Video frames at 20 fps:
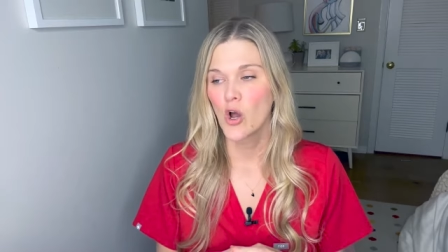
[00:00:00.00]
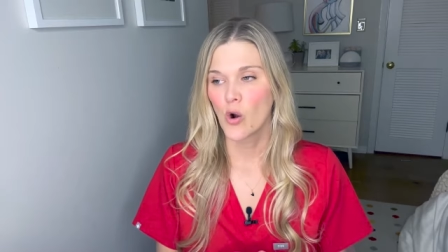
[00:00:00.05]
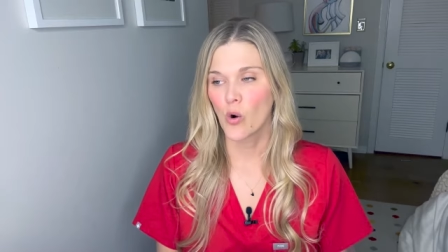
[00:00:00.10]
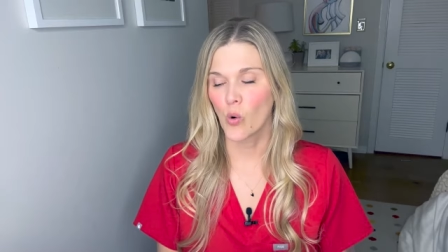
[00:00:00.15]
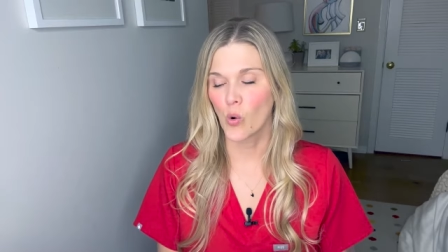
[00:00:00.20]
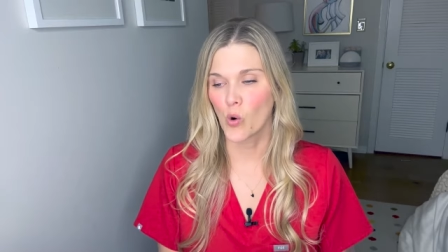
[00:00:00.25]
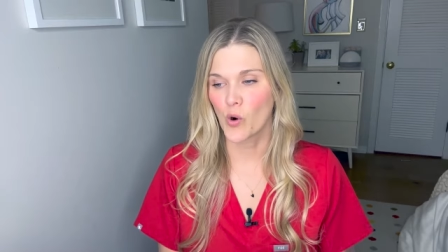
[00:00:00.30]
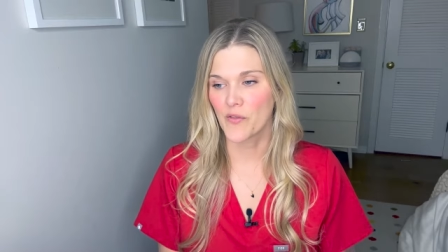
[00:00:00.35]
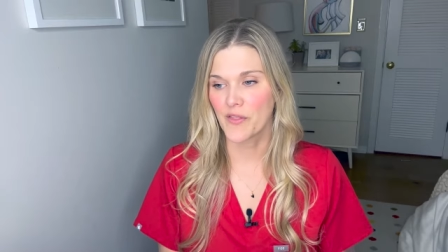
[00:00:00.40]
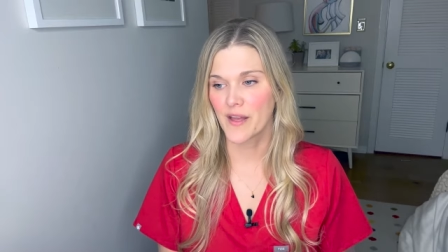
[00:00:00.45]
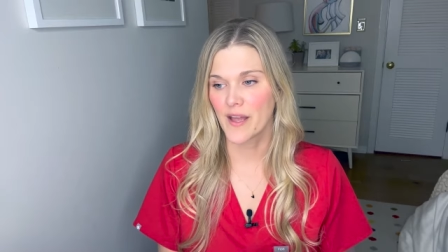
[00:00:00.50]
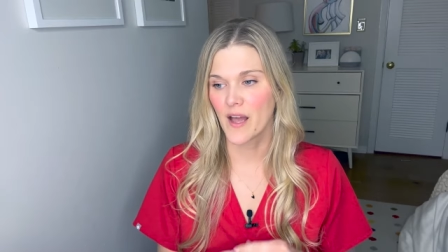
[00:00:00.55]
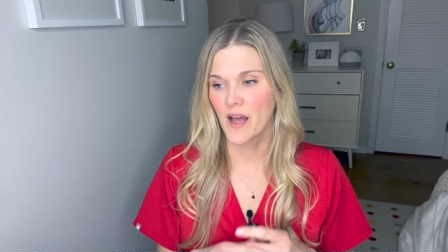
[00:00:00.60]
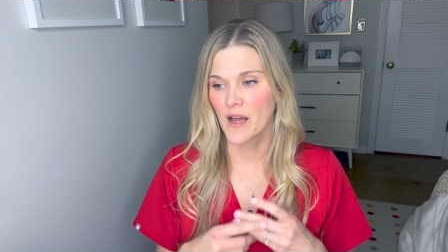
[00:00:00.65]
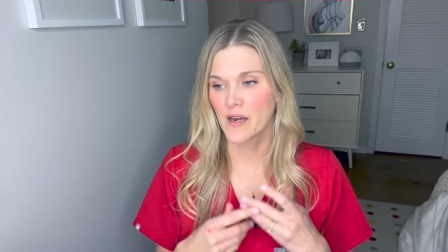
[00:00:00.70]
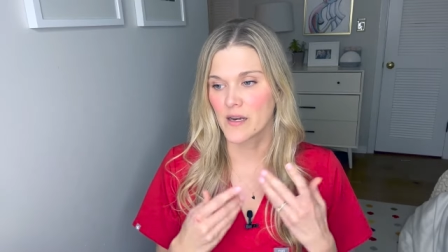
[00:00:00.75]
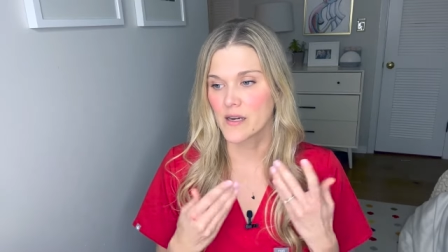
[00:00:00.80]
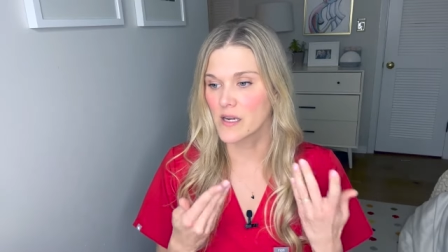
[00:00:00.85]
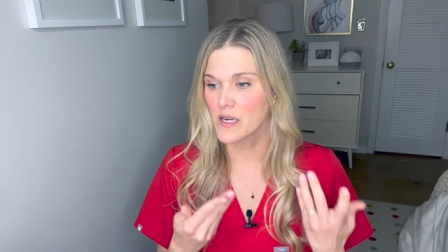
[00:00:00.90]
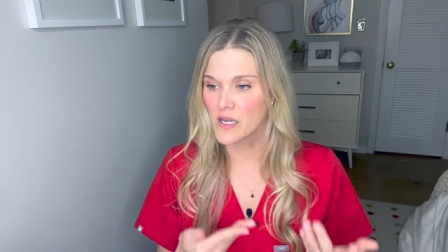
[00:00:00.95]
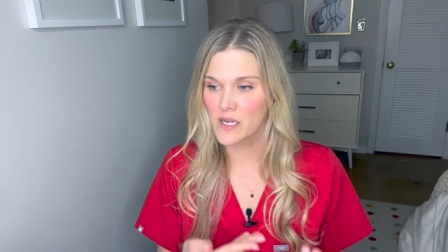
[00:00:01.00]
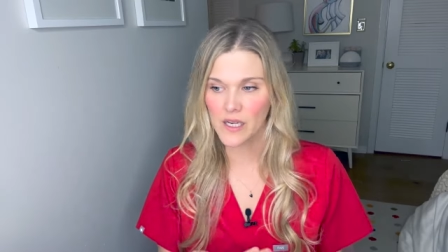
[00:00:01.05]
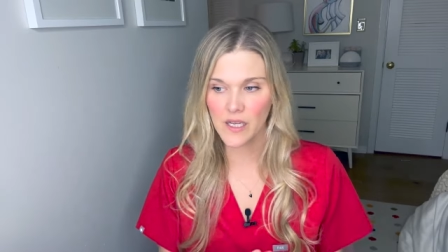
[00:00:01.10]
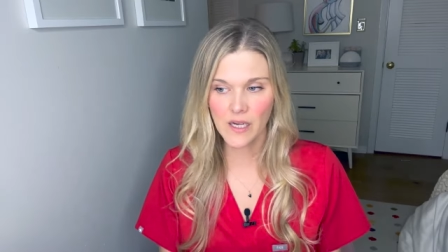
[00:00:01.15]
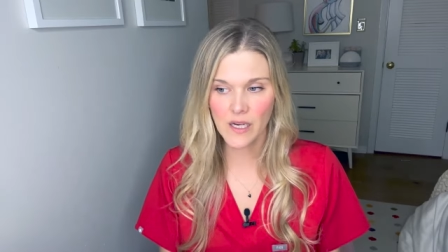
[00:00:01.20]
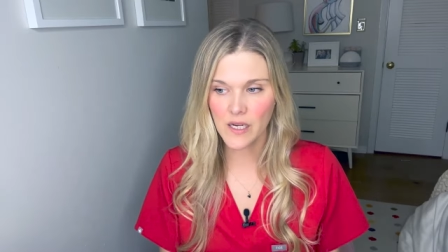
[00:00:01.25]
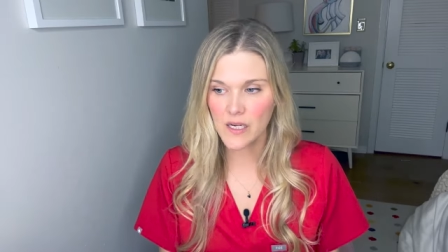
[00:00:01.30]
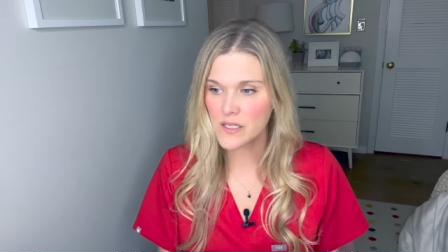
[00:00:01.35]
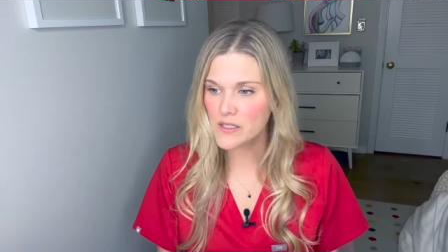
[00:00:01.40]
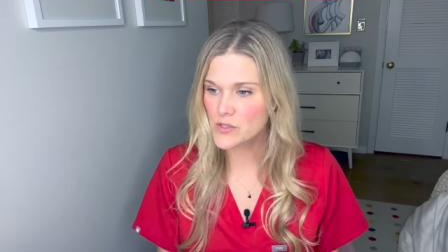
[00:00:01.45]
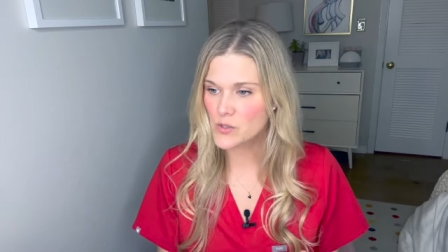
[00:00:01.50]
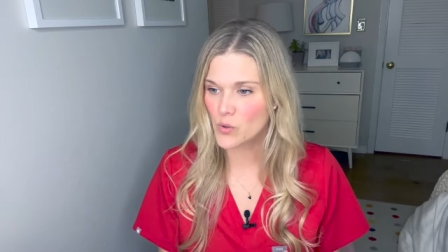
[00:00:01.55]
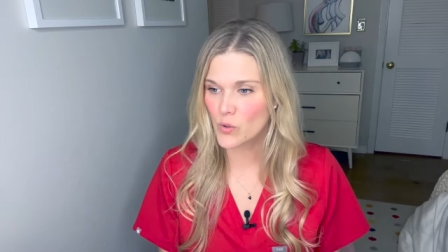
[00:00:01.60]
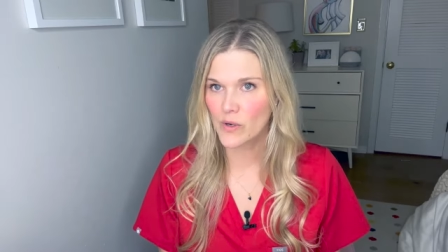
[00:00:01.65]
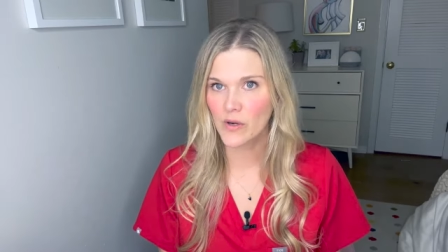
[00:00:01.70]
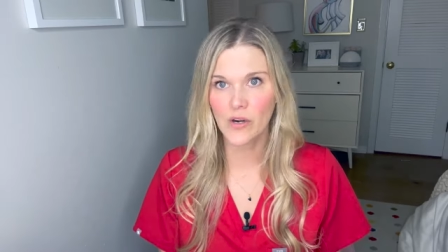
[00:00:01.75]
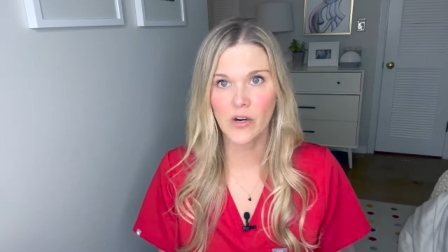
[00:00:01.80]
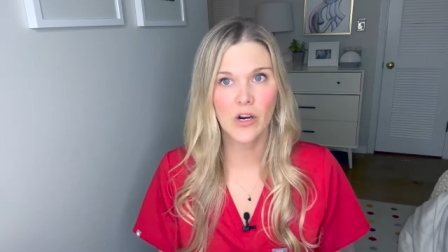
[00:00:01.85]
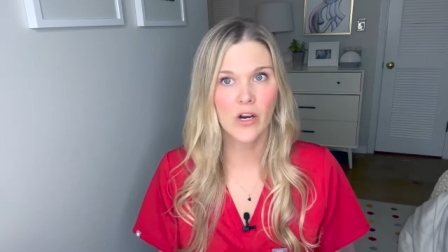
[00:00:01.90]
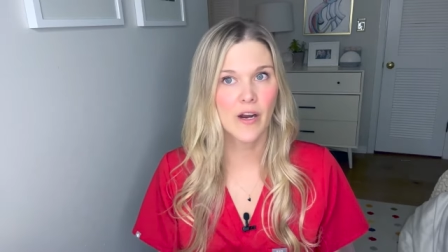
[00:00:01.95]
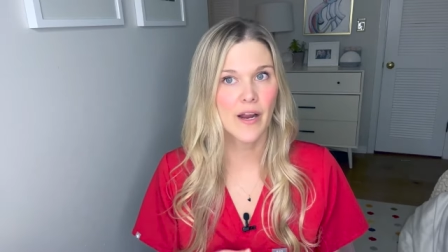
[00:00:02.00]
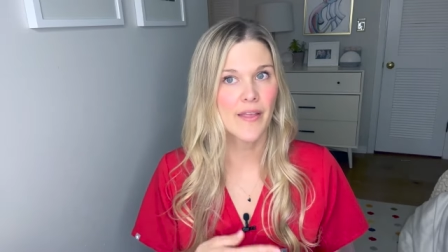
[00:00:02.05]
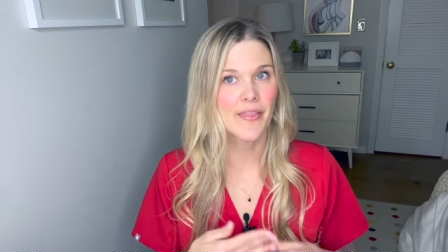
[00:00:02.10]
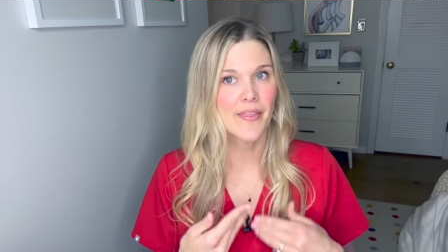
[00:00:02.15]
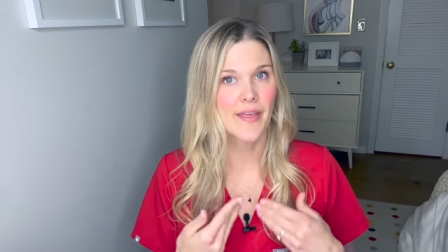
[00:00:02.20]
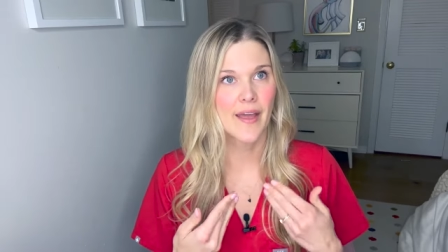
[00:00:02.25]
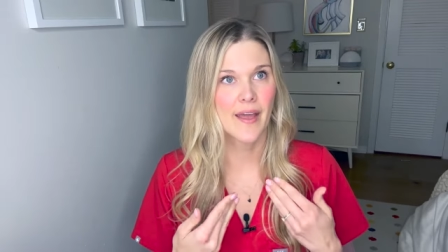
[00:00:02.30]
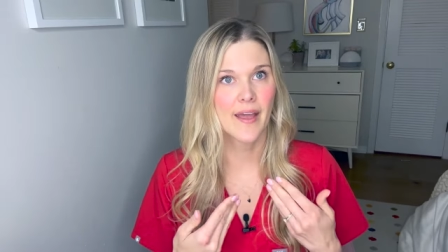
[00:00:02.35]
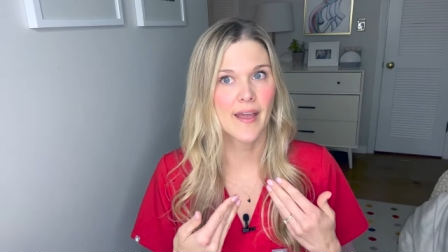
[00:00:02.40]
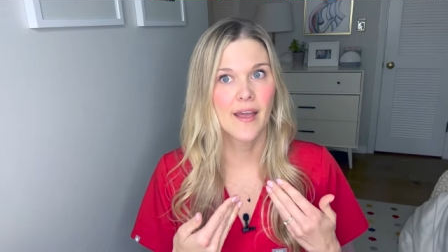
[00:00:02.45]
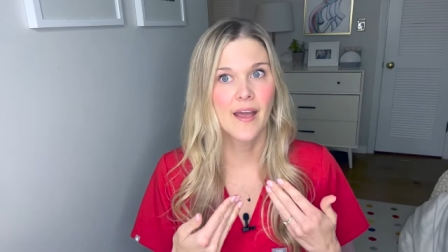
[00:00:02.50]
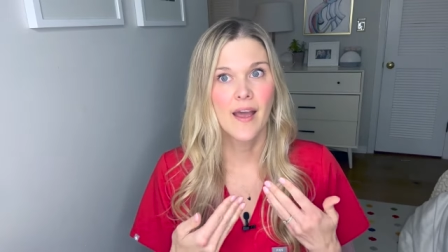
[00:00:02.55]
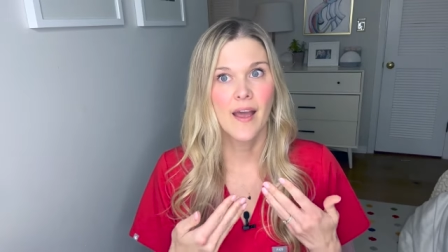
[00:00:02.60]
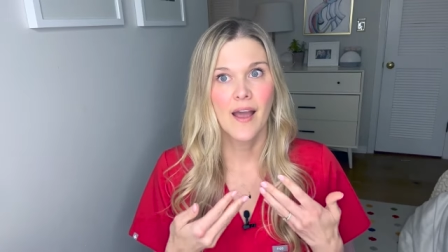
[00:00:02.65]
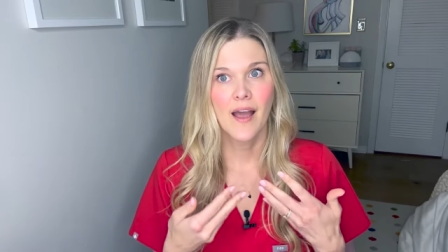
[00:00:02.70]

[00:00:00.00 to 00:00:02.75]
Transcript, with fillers: or they had an eating disorder and they